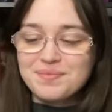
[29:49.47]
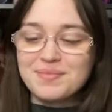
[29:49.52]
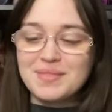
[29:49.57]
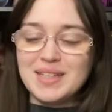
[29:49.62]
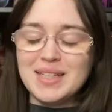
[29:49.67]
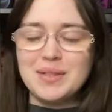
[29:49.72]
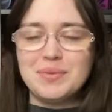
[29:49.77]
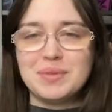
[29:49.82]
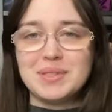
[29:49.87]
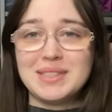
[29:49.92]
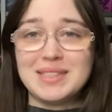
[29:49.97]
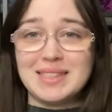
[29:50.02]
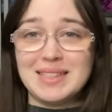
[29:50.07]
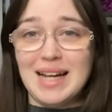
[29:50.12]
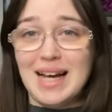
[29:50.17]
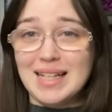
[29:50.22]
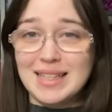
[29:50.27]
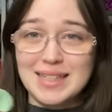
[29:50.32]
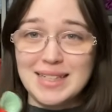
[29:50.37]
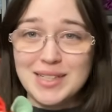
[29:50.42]
it was an
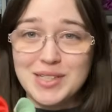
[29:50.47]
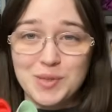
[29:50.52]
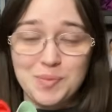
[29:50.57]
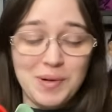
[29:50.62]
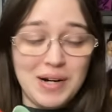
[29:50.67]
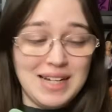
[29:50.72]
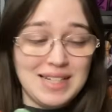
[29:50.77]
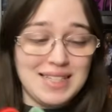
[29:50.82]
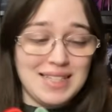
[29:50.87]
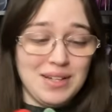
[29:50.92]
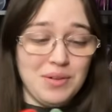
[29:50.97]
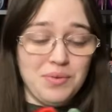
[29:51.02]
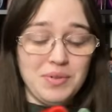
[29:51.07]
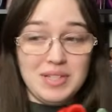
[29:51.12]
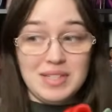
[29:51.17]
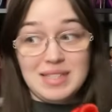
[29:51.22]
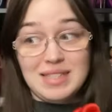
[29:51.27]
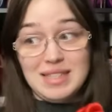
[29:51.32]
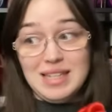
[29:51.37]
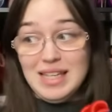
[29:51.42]
AliExpress, it
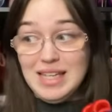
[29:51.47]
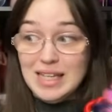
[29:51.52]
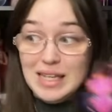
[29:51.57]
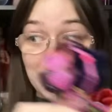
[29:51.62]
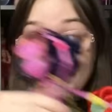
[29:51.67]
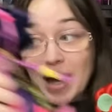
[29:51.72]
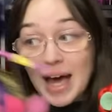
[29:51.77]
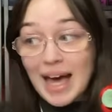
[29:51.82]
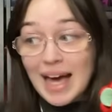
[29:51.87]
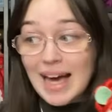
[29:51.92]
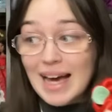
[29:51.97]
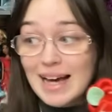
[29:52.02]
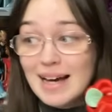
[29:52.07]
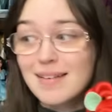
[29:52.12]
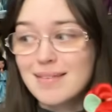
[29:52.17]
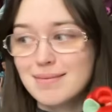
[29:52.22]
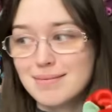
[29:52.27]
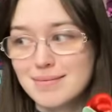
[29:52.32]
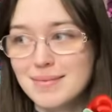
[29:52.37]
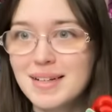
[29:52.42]
was
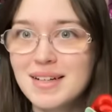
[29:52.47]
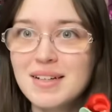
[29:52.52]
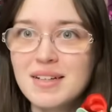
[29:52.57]
eBay.